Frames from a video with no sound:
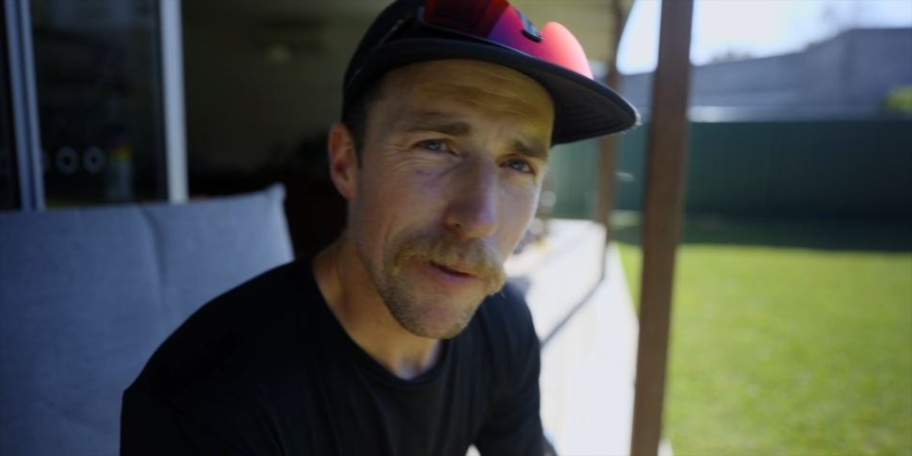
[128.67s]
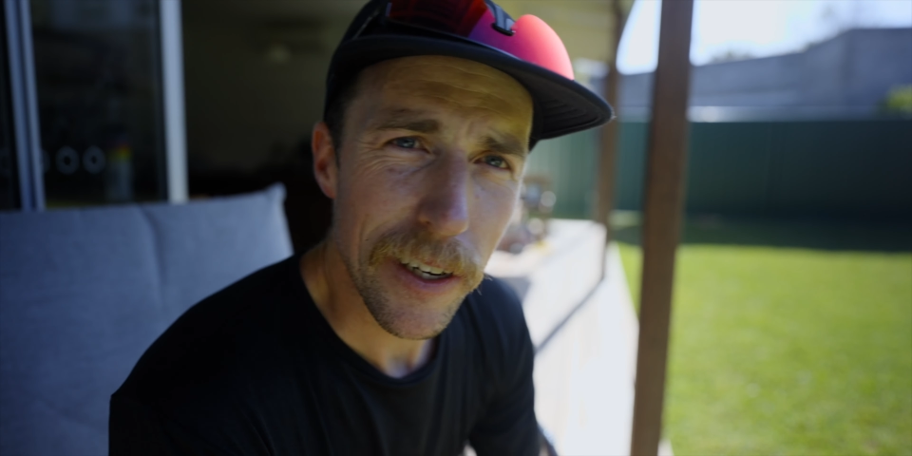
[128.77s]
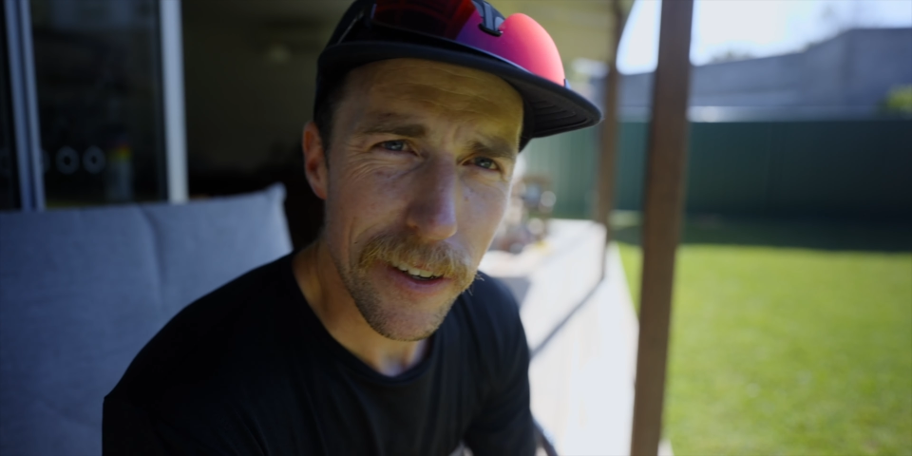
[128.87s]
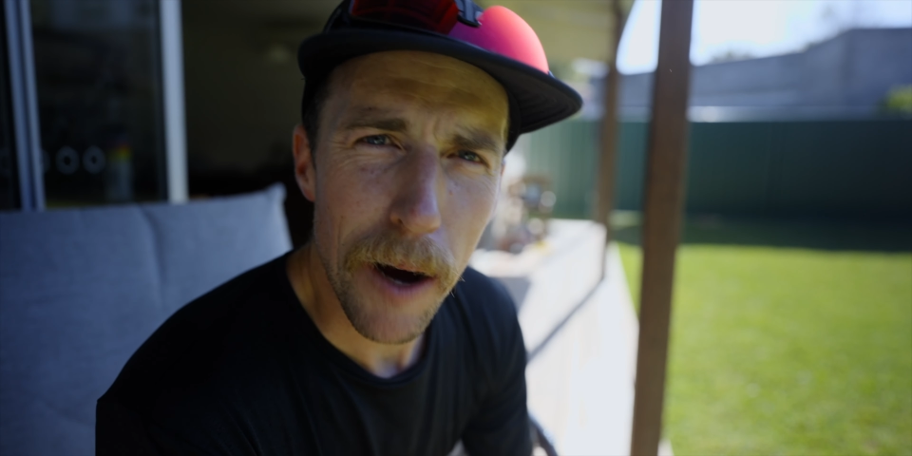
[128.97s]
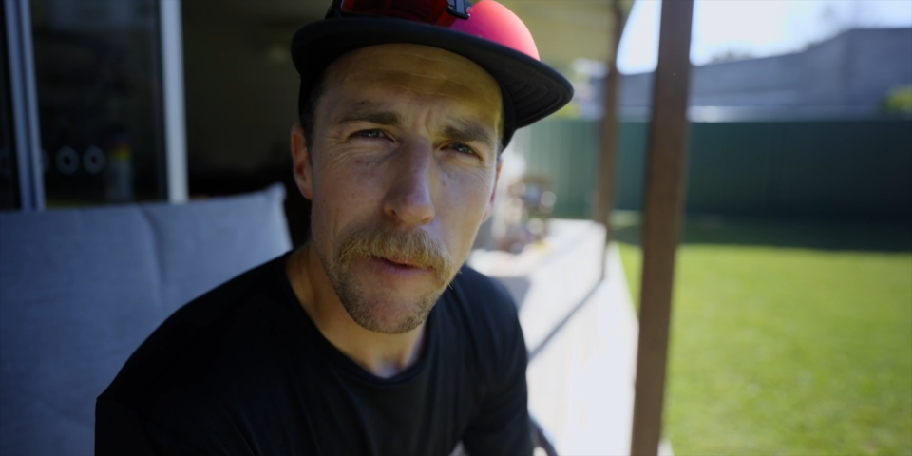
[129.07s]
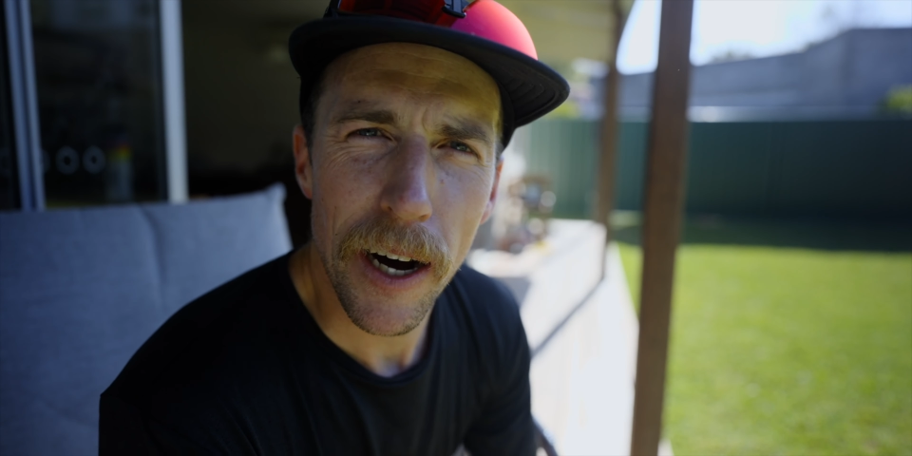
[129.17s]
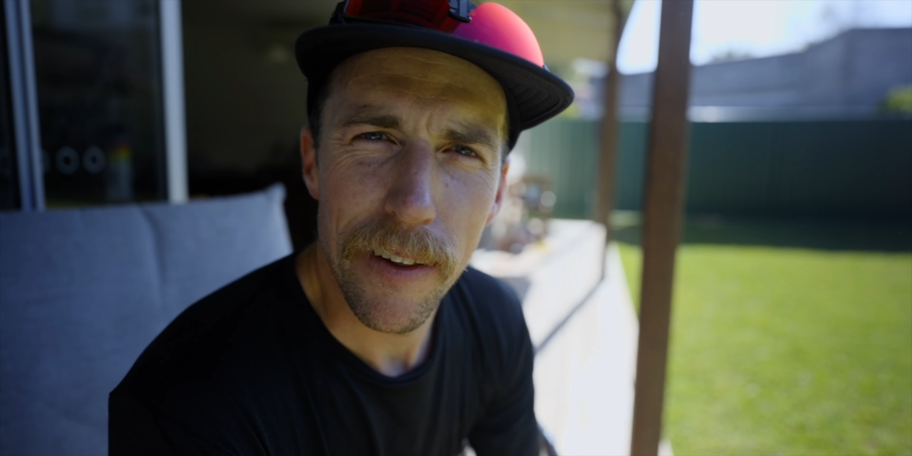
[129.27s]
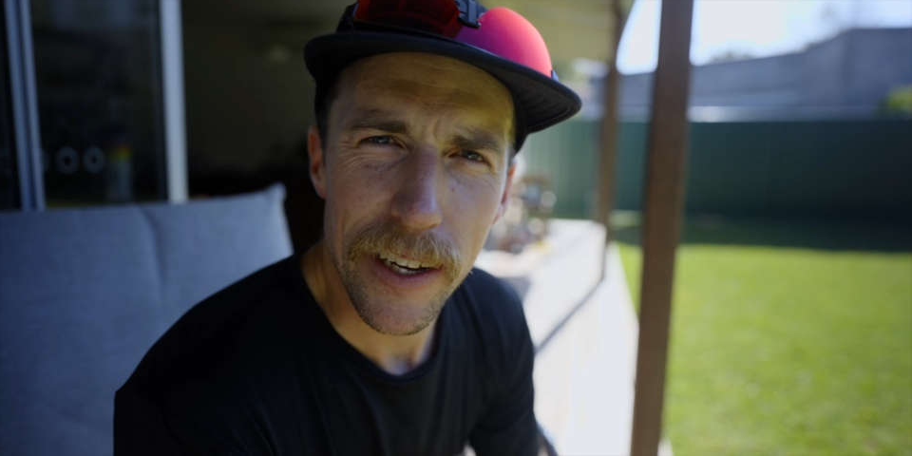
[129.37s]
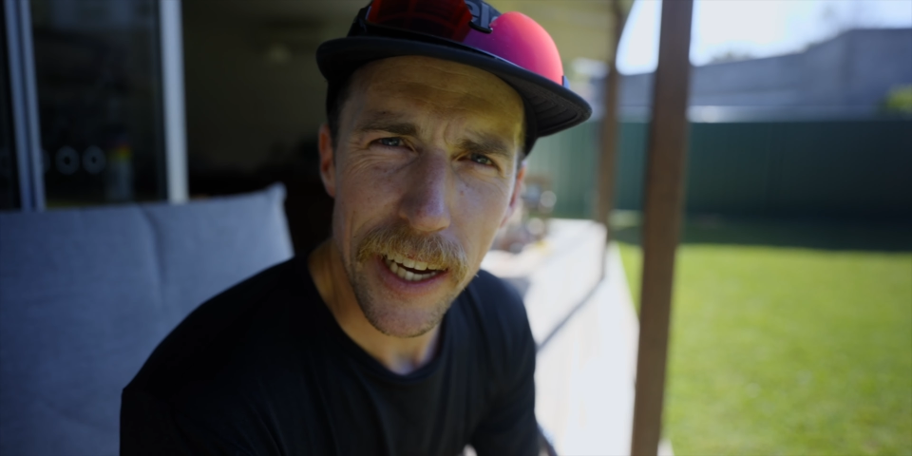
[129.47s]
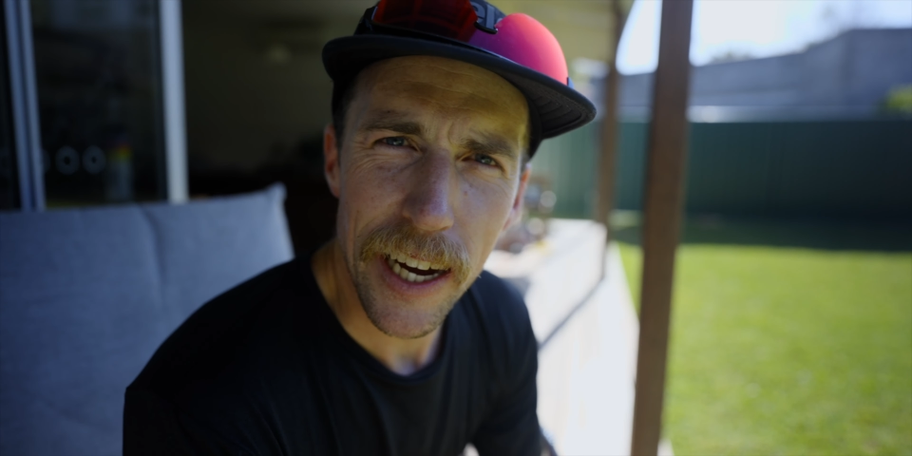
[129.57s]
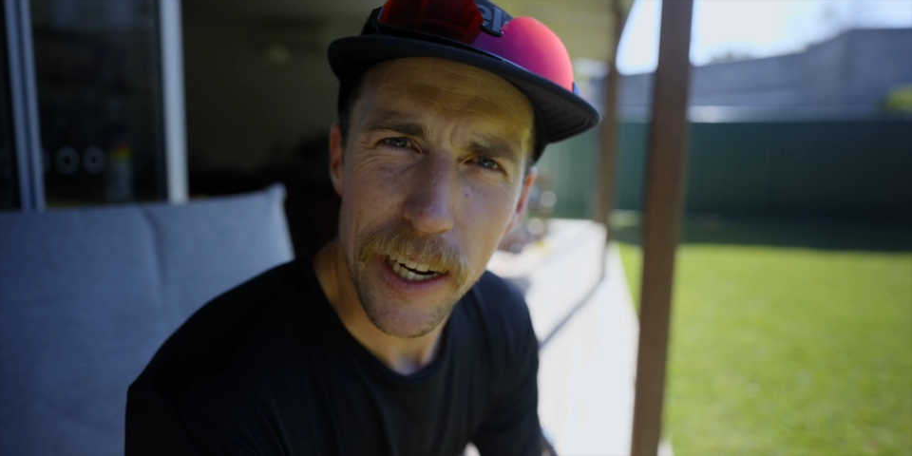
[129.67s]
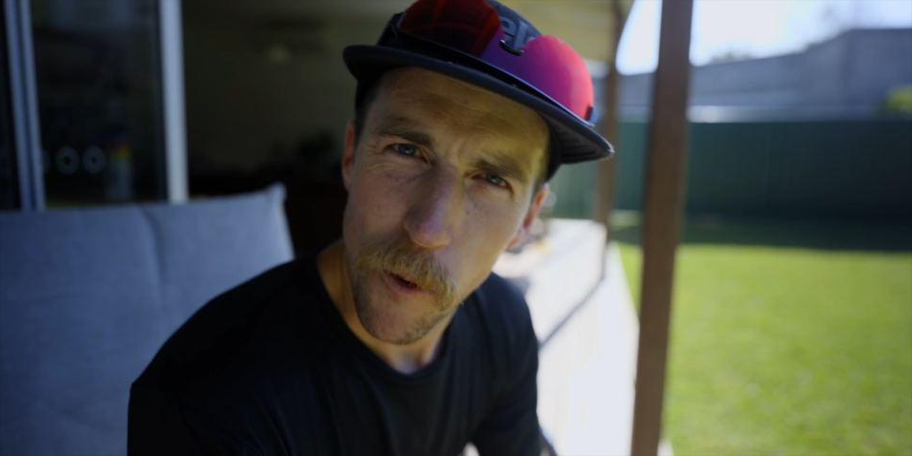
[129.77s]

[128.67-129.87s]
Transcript: thing dumber than getting